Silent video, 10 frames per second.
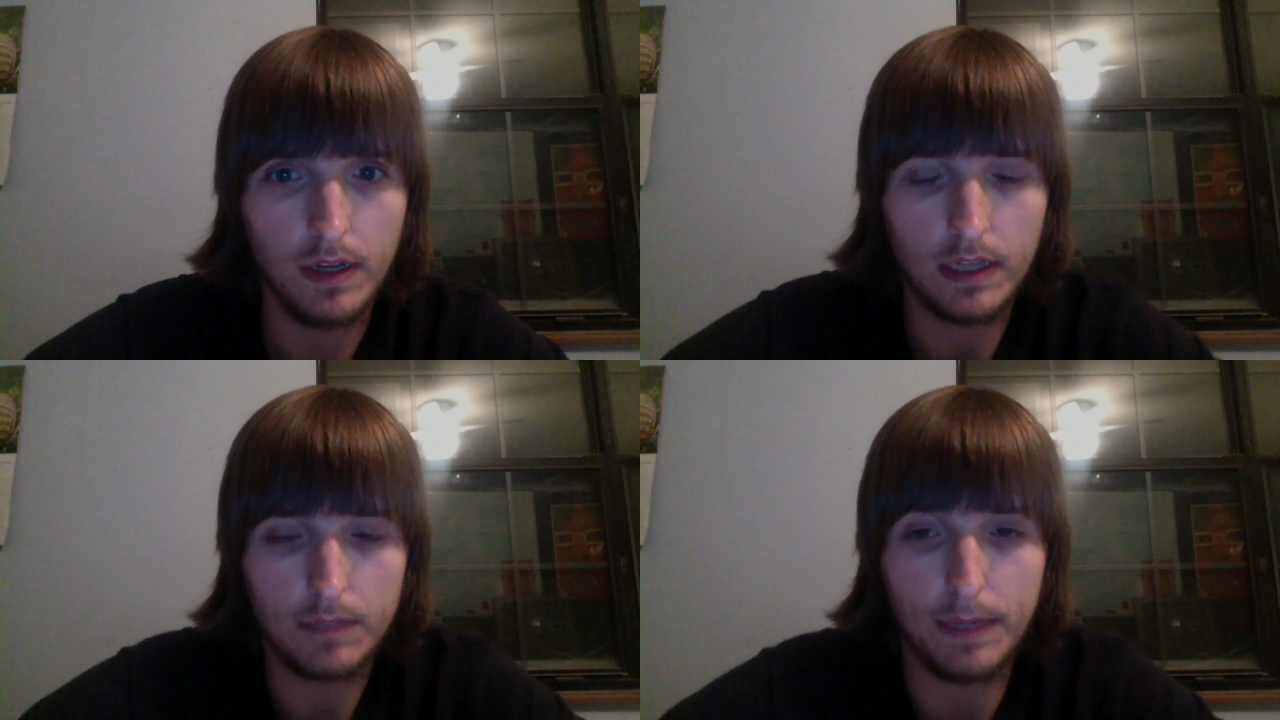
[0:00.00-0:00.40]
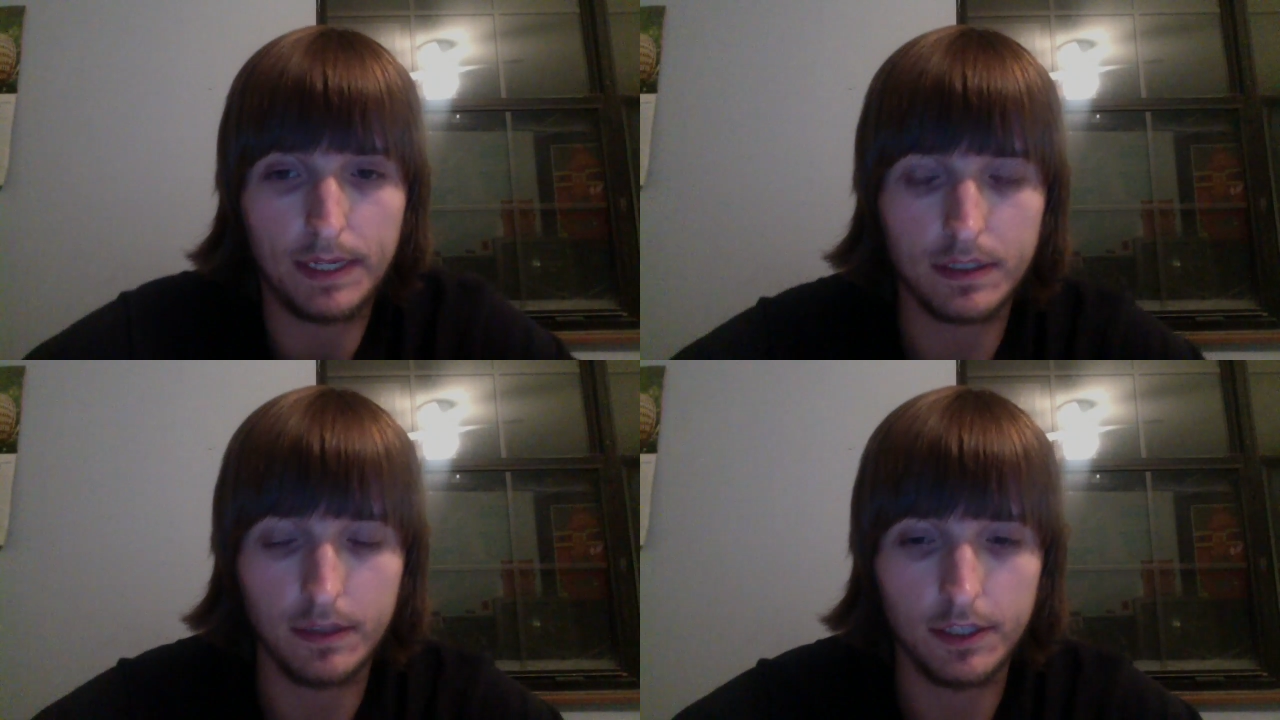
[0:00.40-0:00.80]
That's
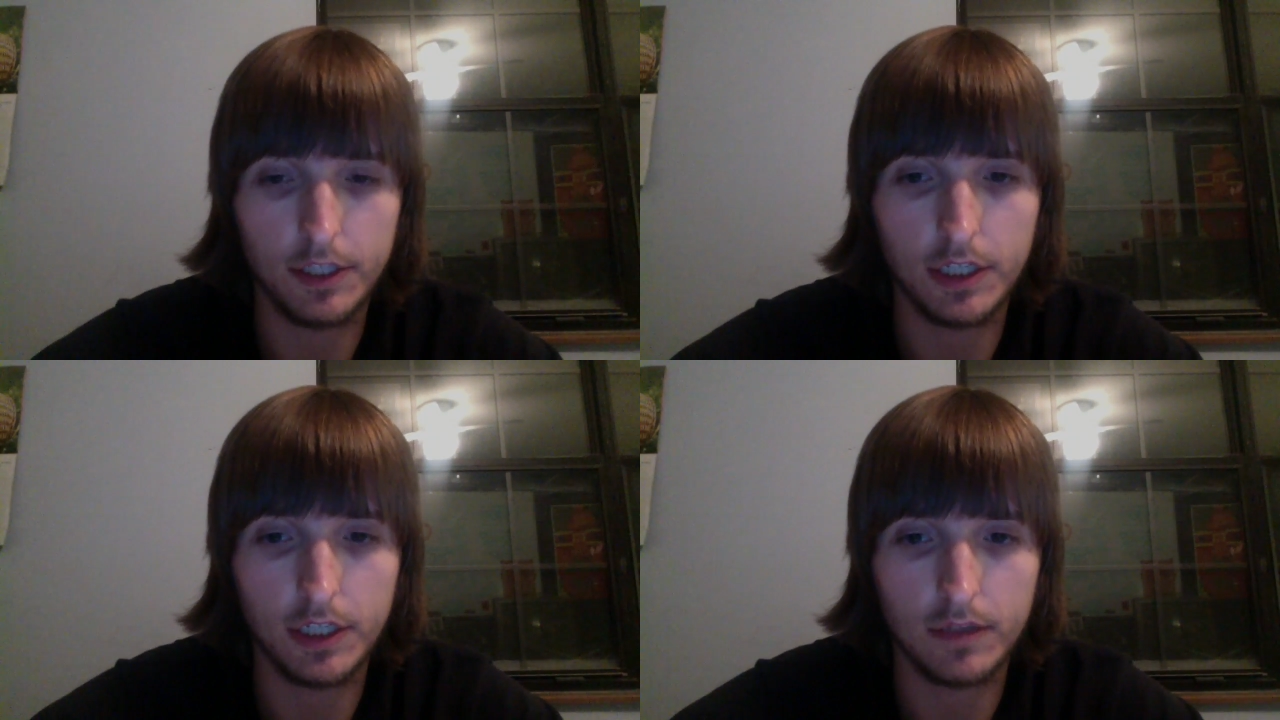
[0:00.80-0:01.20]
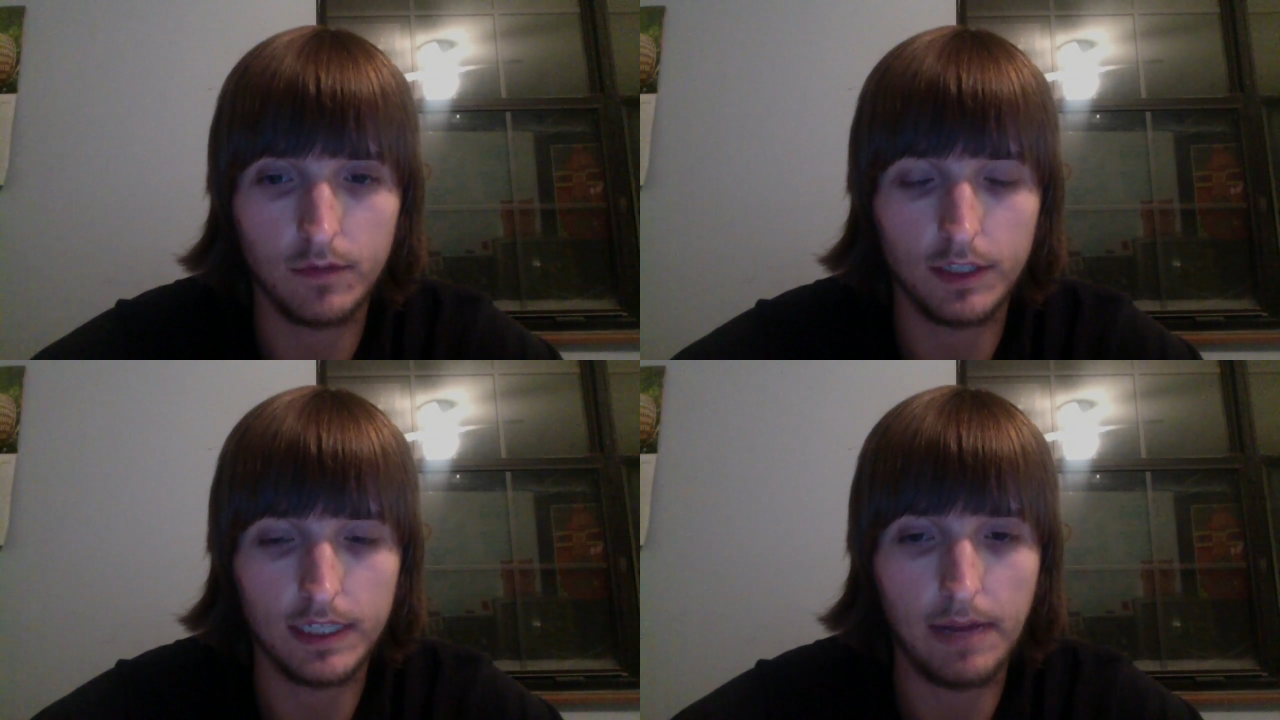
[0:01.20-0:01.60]
basically the gist of
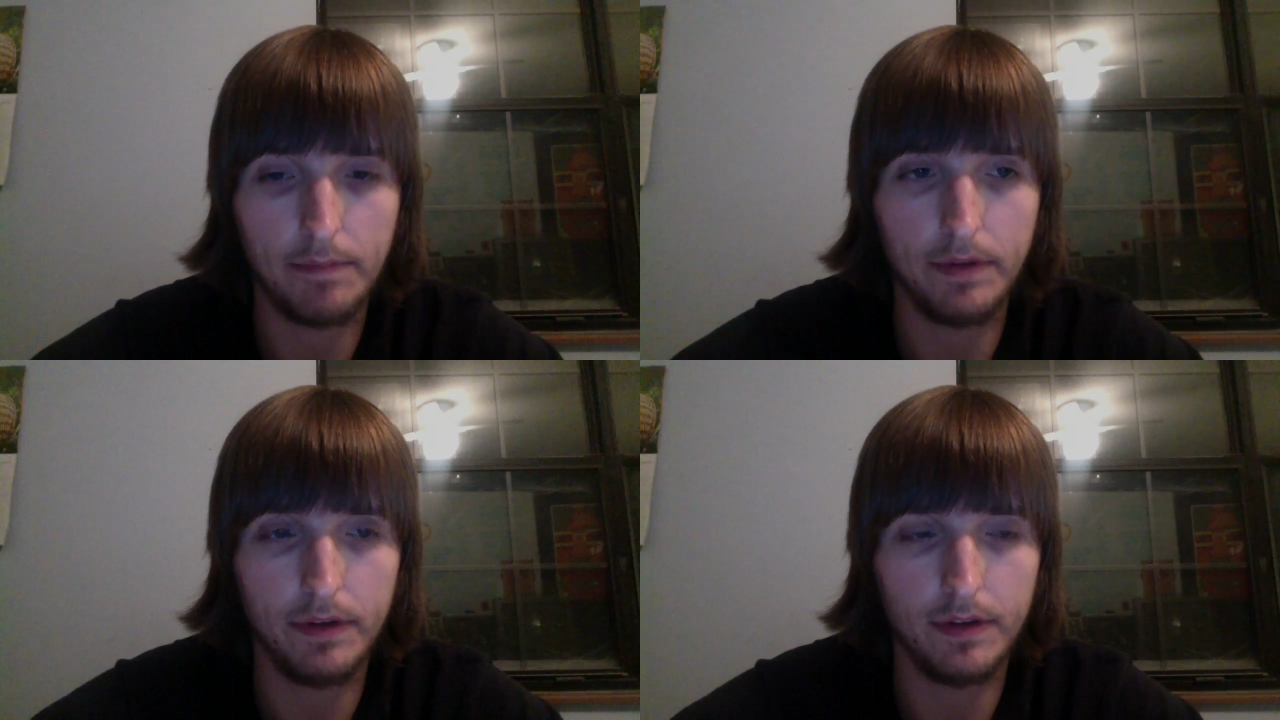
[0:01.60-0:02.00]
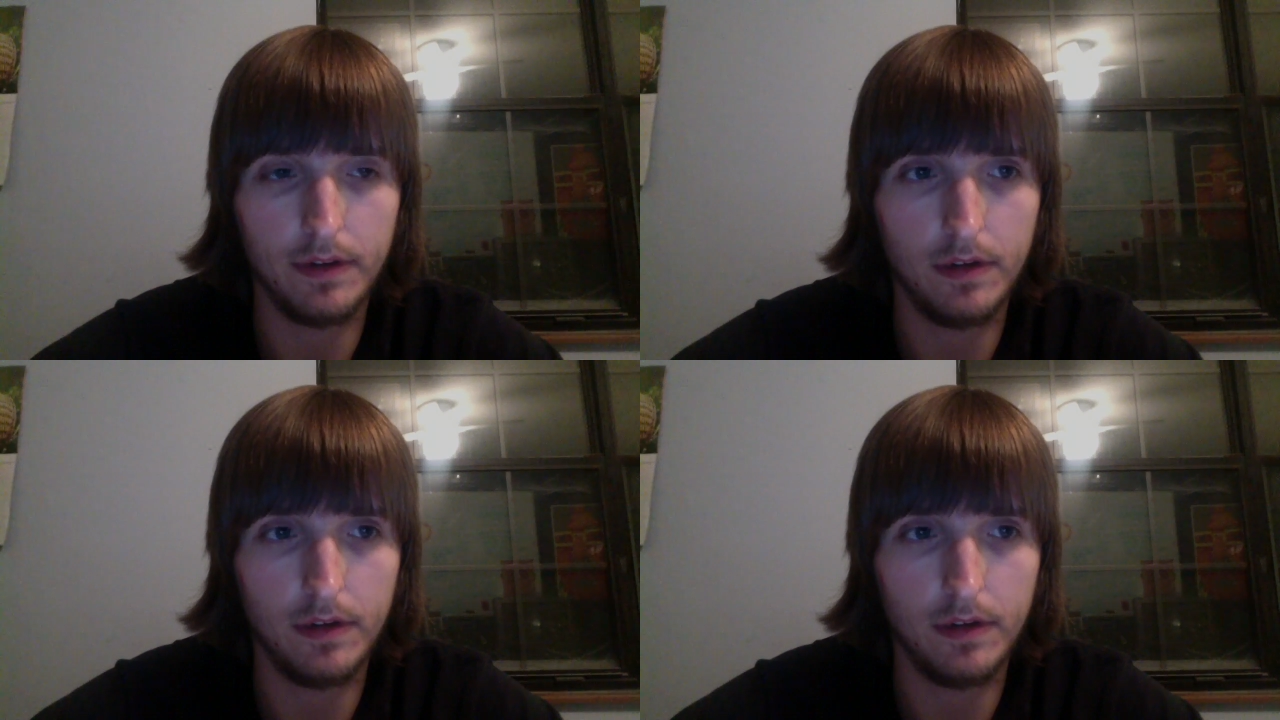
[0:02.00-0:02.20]
what's happened.